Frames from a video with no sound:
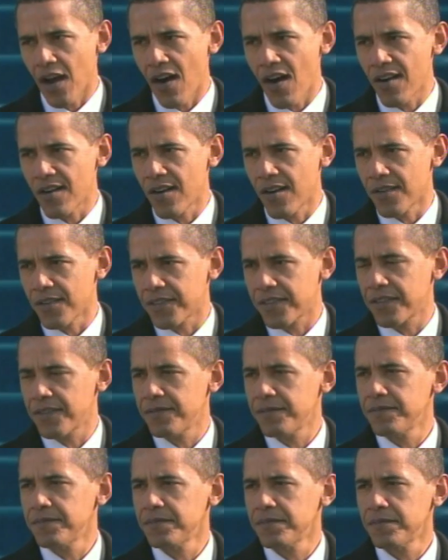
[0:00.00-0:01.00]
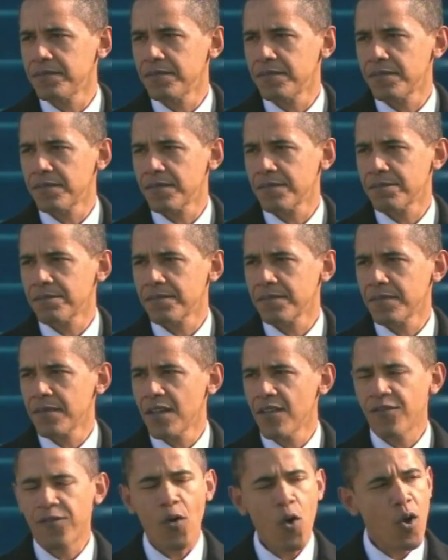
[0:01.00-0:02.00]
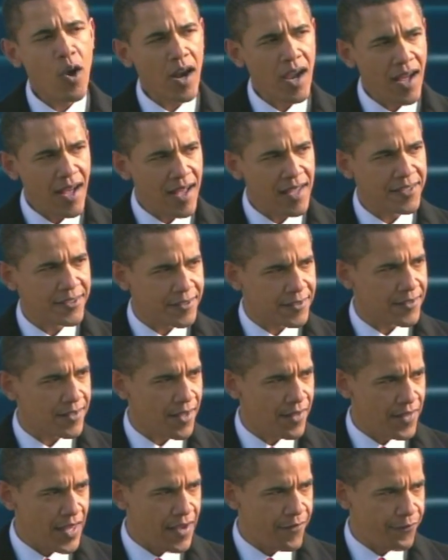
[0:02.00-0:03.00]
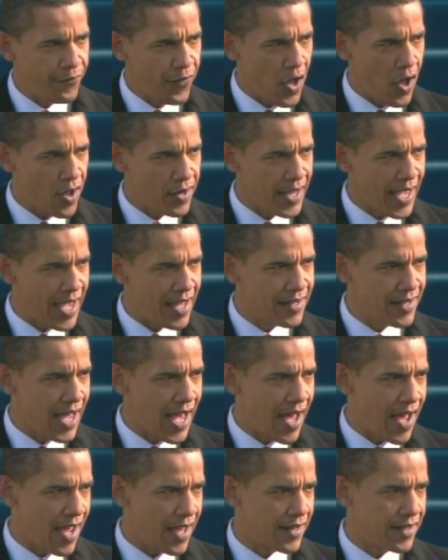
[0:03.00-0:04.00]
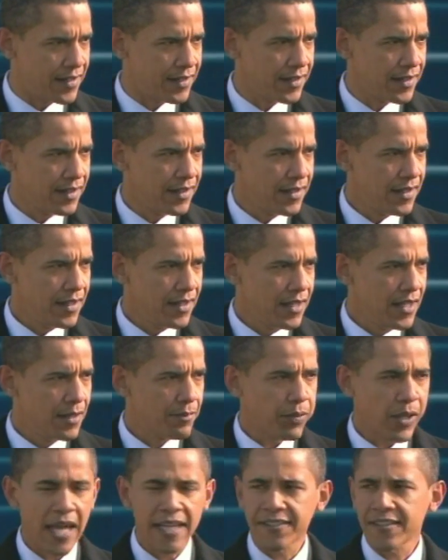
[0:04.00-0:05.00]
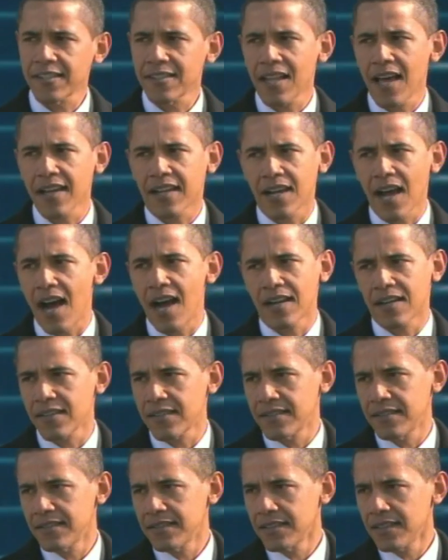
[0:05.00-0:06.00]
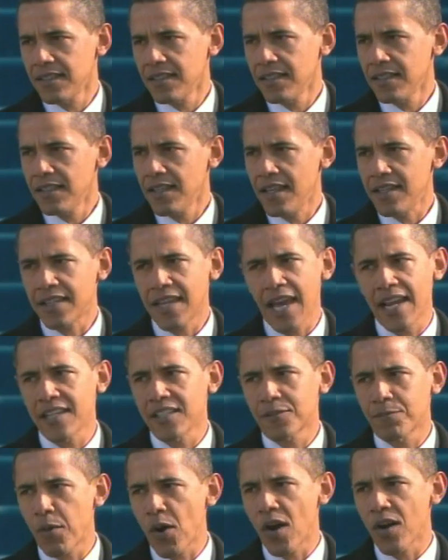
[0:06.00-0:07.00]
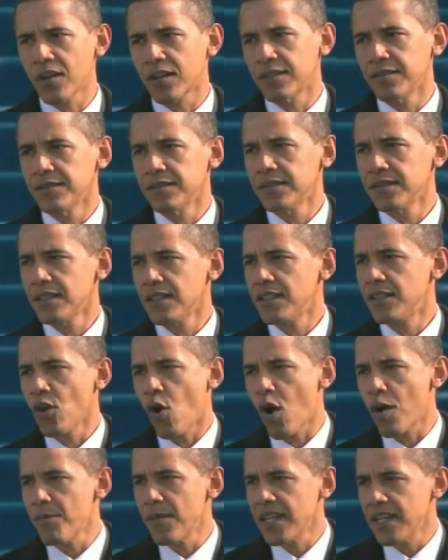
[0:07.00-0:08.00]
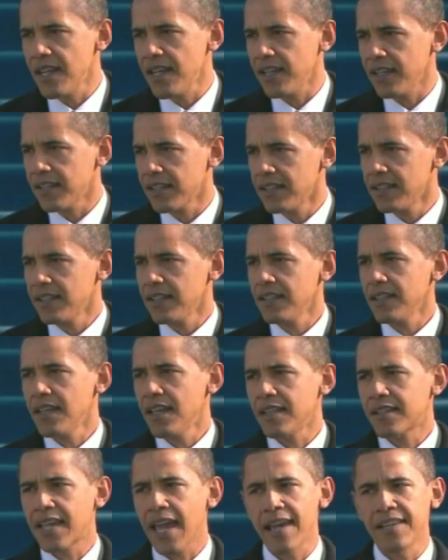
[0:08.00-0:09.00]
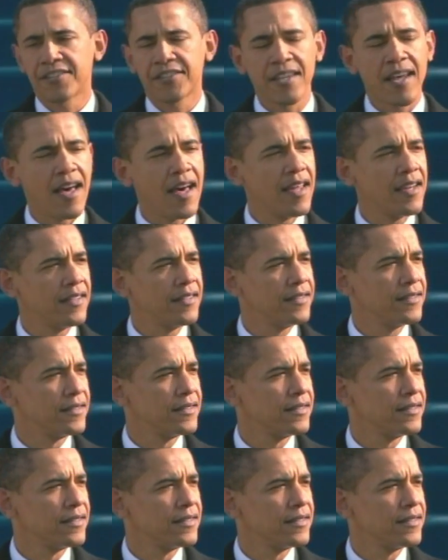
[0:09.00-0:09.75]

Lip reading: the hard earth. For us, they fought and died in places like Concord and Gettysburg, Normandy and Quezon.